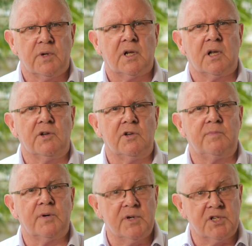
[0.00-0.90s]

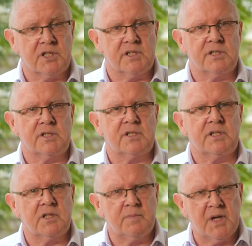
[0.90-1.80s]
include parishioners
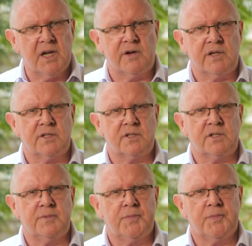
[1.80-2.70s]
and parents.